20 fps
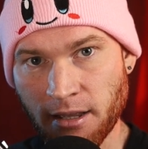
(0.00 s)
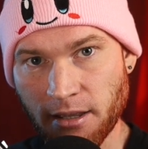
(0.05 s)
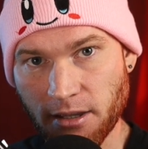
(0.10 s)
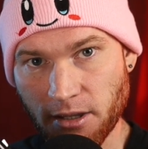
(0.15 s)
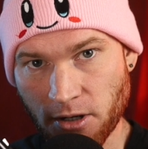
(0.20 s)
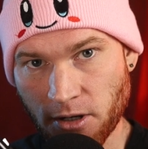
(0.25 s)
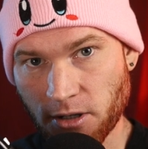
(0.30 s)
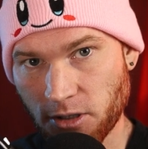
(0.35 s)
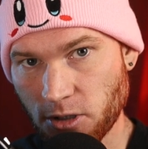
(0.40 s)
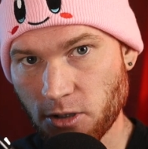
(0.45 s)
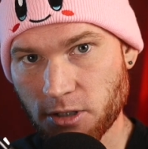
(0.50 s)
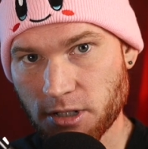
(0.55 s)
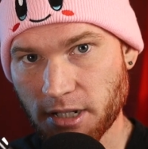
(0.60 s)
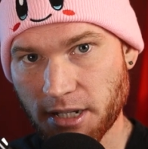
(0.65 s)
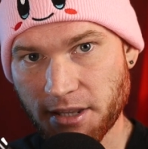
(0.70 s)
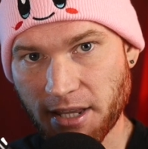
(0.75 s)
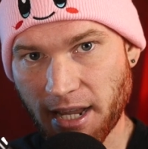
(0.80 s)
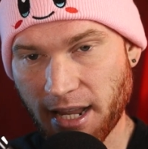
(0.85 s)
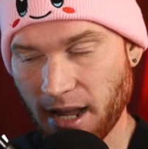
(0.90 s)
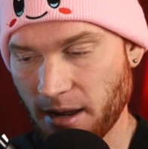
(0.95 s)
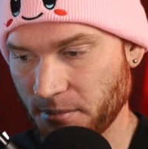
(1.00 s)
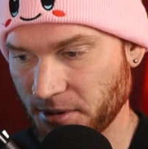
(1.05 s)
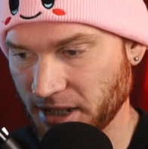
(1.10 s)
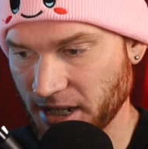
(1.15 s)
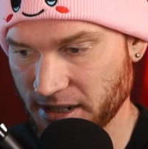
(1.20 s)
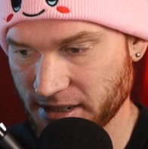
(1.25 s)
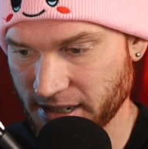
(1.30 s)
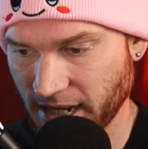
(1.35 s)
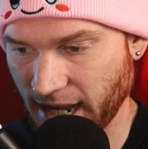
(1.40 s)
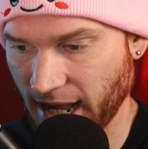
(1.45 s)
You know, usually they come and
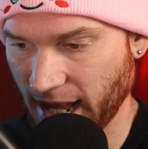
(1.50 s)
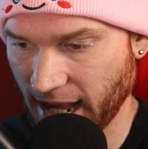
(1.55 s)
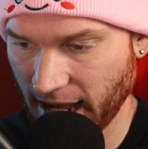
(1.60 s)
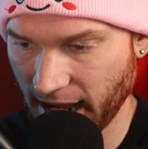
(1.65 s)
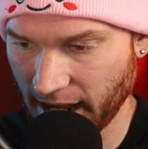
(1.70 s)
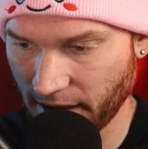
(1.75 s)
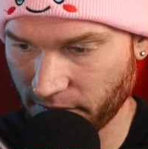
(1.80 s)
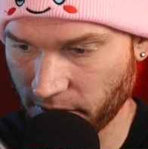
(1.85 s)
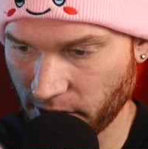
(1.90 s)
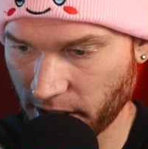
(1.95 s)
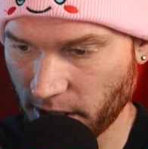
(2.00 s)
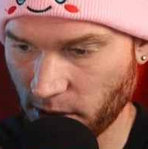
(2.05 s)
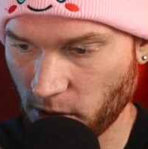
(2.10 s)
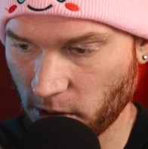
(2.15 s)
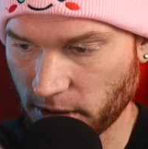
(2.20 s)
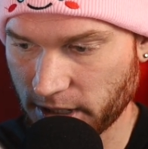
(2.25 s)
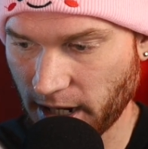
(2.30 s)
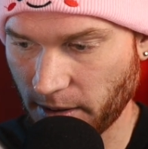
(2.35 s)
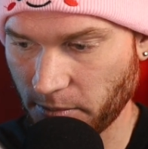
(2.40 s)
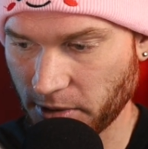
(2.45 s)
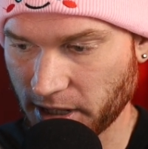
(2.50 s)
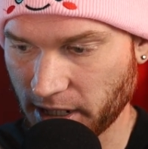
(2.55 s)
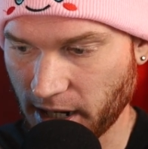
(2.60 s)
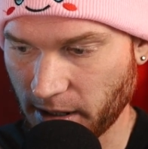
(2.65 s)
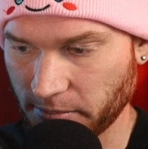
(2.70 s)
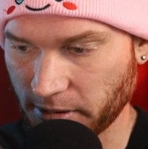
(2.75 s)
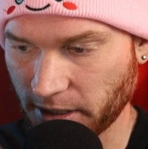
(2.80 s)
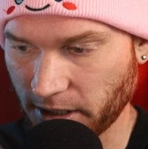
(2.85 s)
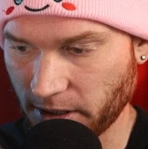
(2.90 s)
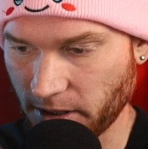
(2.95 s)
they say, hey, I've already hooked up with a
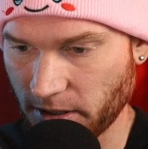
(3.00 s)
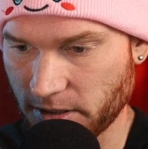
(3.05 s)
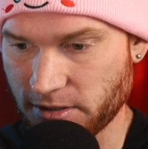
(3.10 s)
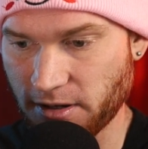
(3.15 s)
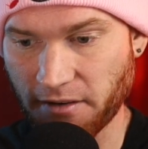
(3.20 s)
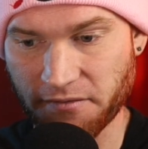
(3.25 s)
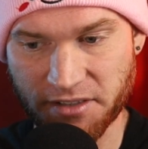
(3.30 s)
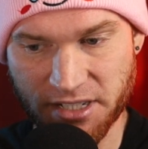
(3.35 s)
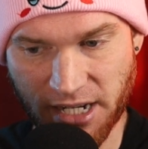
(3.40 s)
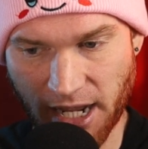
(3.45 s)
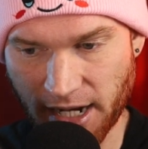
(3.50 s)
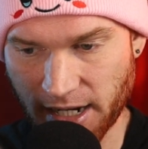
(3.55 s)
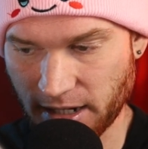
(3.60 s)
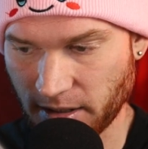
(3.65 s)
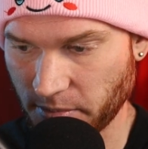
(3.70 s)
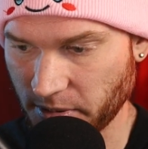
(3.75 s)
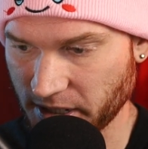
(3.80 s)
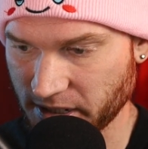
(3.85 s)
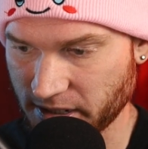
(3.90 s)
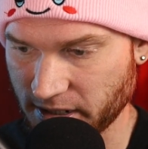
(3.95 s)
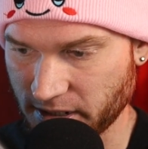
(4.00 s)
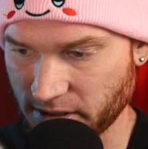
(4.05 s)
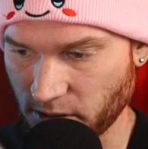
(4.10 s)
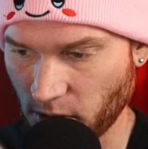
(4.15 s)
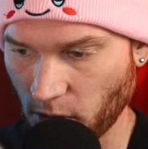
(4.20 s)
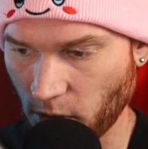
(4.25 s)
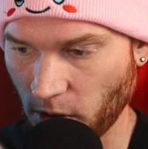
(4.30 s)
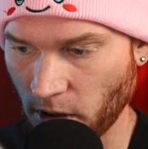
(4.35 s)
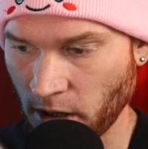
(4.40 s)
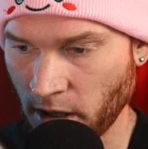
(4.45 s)
couple of girls, or I've started a business,
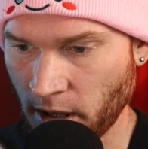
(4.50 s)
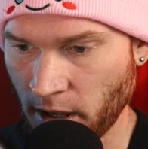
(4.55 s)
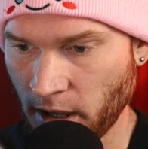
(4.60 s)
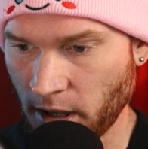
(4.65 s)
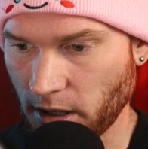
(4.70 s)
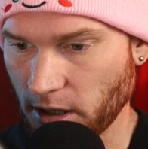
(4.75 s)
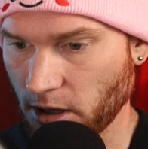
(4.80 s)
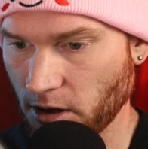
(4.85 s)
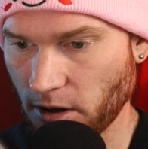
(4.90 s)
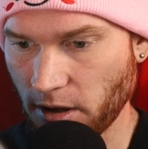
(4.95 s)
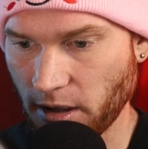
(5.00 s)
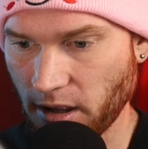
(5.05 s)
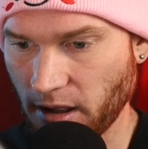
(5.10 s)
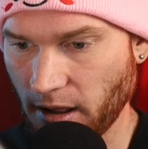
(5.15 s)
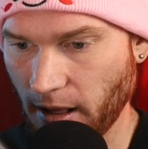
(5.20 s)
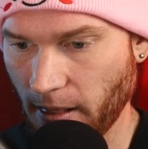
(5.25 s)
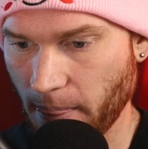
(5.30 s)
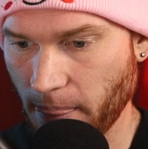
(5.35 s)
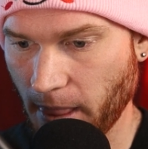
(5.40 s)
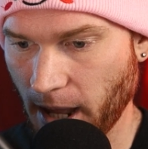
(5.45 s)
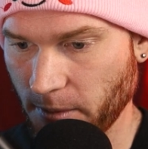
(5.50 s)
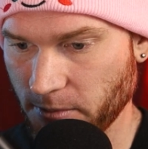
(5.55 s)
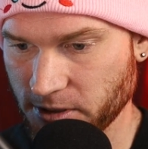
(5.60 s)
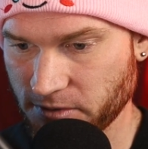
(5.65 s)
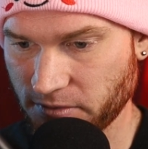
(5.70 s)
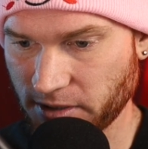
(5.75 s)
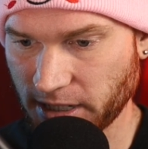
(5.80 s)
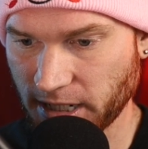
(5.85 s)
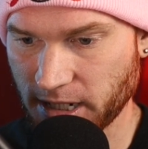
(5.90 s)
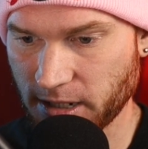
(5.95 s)
or, you know, I was
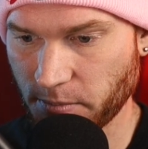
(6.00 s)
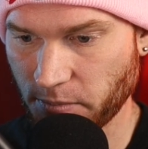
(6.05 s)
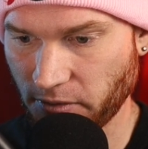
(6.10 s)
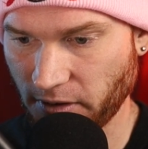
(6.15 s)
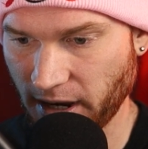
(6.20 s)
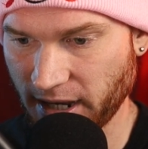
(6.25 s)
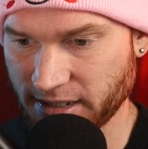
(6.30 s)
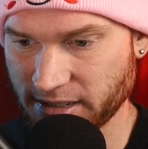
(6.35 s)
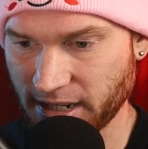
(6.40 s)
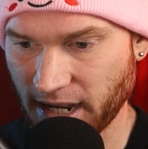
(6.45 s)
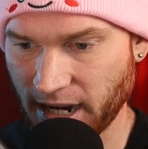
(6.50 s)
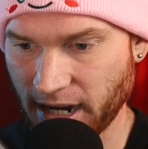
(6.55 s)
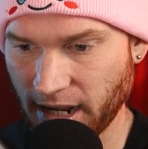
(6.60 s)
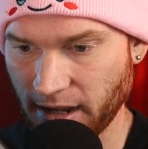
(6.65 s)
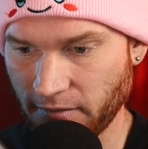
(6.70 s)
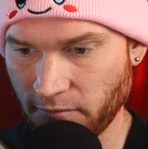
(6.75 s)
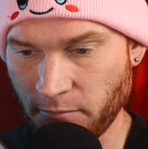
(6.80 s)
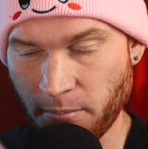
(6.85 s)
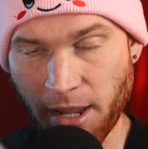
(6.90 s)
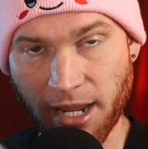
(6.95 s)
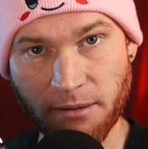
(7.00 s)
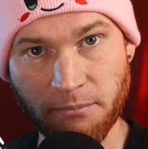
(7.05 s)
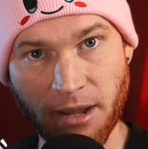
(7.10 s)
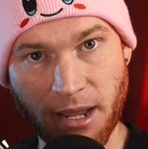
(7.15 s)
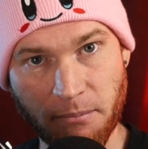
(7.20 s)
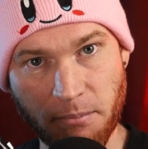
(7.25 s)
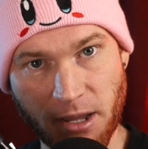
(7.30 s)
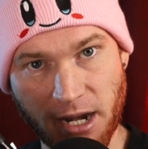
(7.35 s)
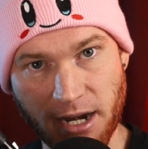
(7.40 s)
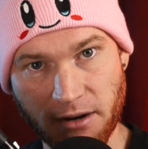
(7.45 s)
really depressed and I've made my
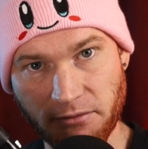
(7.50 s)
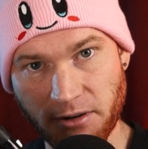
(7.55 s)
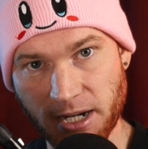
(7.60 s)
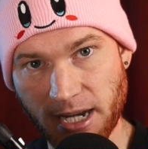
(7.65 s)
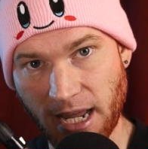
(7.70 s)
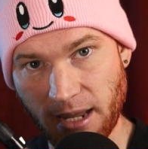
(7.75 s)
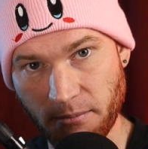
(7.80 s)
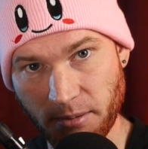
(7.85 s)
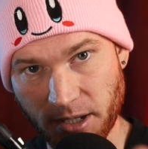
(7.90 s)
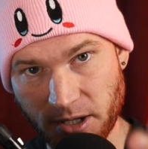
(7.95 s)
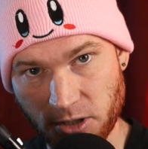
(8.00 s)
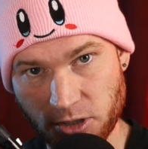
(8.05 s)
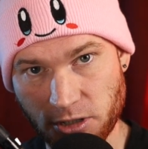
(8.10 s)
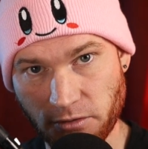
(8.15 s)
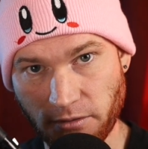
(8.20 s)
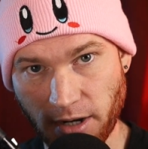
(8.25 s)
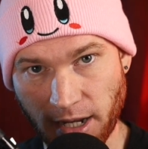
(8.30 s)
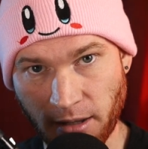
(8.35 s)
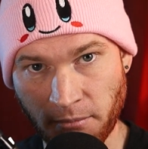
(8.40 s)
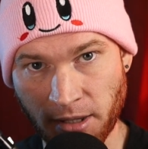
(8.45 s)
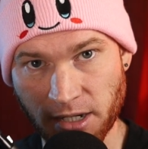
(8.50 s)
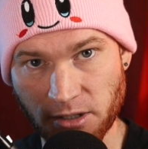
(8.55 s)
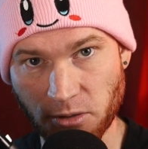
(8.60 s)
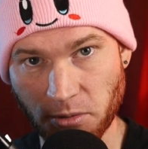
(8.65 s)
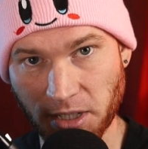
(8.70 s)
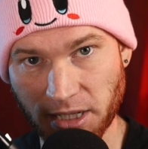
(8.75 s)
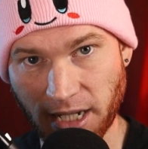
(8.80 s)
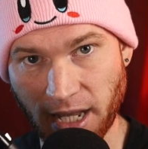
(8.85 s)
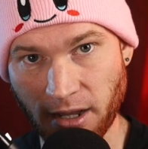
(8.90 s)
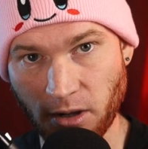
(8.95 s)
bed every day because you recommend
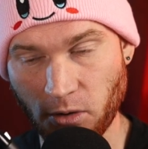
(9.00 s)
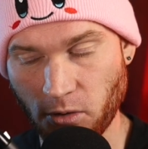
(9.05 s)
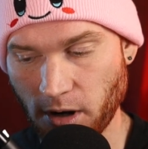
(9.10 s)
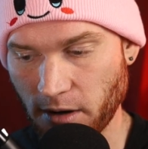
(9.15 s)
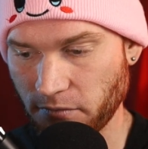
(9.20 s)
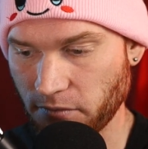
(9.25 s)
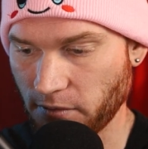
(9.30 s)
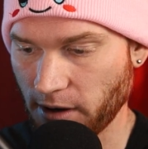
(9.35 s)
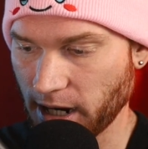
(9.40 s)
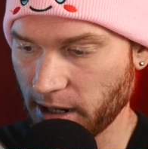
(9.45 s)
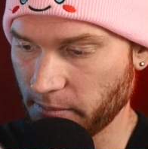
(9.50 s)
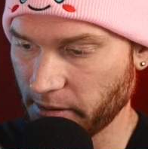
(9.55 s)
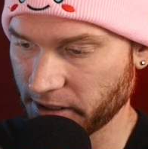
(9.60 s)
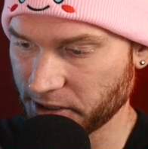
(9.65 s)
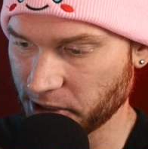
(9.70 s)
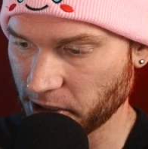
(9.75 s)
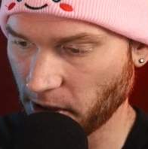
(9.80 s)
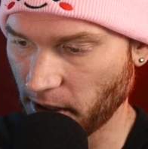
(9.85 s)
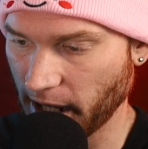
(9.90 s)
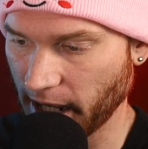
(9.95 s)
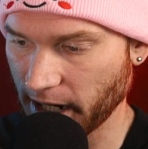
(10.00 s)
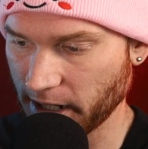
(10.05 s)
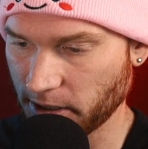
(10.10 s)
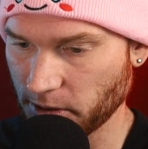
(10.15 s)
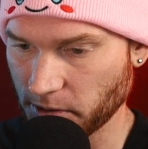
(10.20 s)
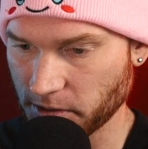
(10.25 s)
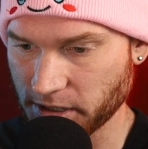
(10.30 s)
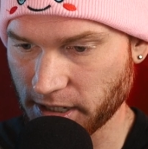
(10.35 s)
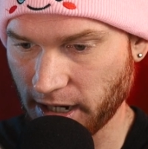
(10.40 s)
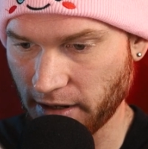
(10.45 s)
doing that. Or I've read a bunch of your
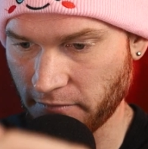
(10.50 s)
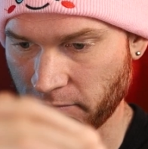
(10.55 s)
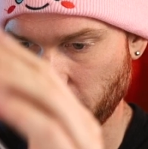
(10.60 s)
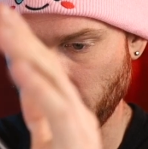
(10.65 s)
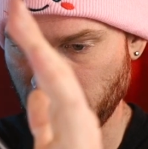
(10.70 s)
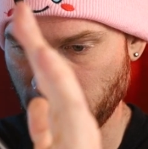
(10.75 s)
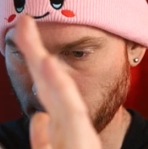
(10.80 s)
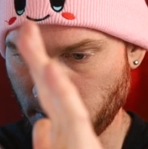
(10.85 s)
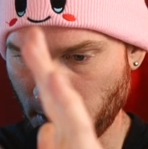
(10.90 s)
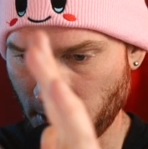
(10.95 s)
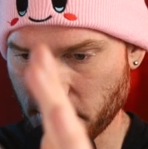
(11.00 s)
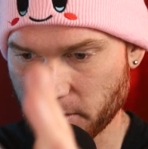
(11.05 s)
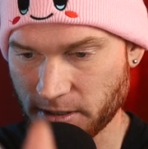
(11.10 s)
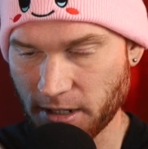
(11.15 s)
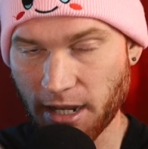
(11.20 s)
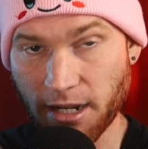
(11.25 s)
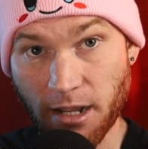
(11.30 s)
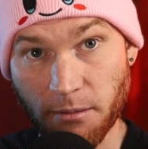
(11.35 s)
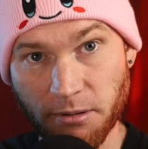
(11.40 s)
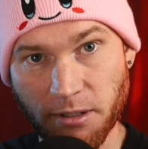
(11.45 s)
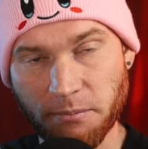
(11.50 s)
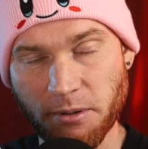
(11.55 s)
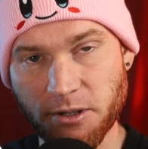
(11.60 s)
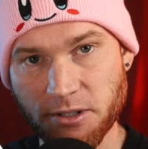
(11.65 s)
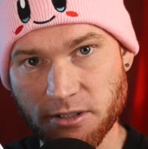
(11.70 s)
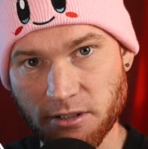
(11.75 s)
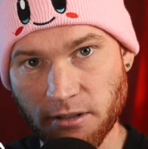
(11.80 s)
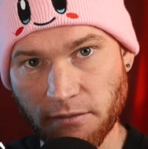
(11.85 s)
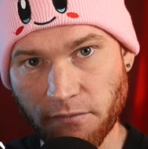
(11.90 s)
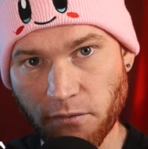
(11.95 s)
articles and I've made a couple of
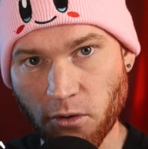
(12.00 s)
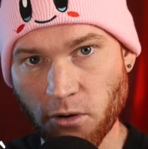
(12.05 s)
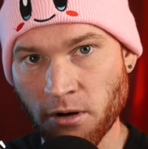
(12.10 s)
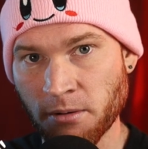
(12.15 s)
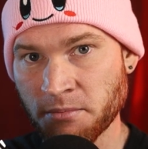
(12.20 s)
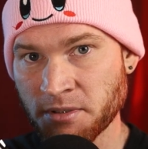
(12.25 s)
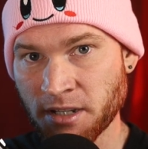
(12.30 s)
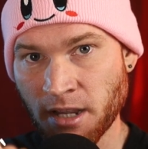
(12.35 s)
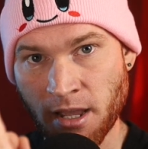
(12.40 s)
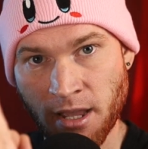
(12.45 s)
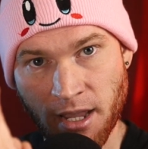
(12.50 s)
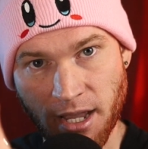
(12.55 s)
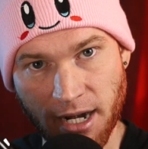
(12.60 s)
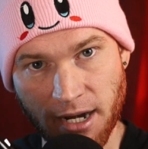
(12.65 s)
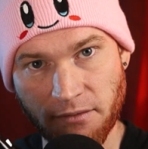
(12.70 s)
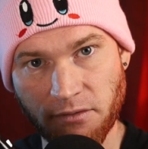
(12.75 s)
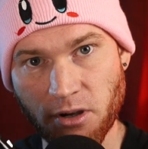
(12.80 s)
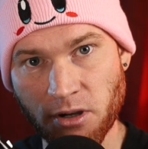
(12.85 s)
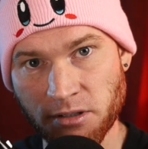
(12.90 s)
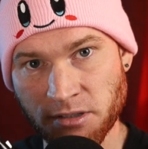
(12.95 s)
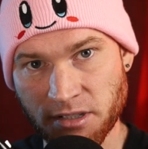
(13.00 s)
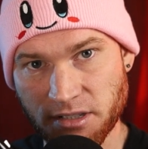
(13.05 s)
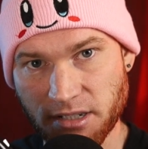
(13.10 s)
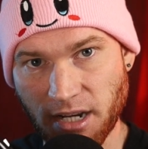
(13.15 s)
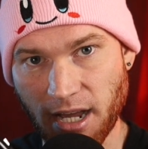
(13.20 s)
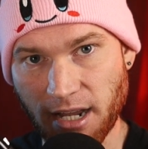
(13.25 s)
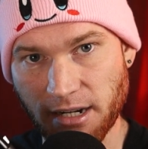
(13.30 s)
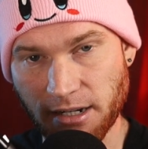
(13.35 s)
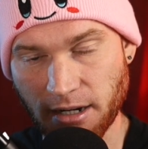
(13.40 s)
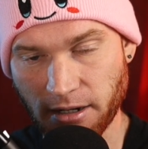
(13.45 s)
posts on the forums and I've gotten
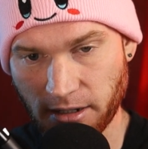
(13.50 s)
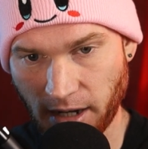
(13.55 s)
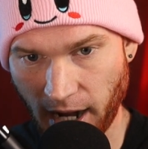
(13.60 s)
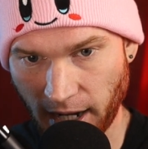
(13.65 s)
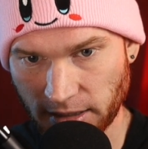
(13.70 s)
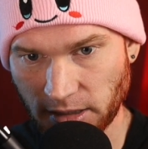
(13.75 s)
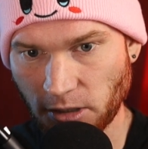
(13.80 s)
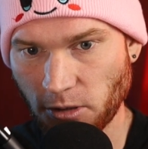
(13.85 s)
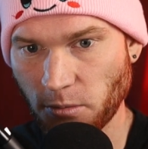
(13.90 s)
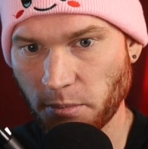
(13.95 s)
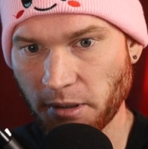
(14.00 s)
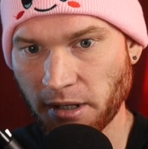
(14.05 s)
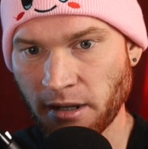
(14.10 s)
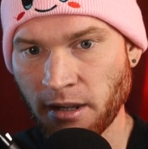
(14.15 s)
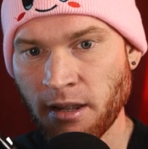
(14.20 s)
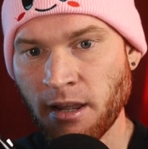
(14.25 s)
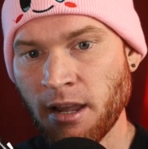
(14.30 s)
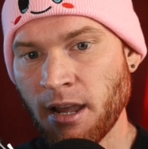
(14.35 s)
started a little bit.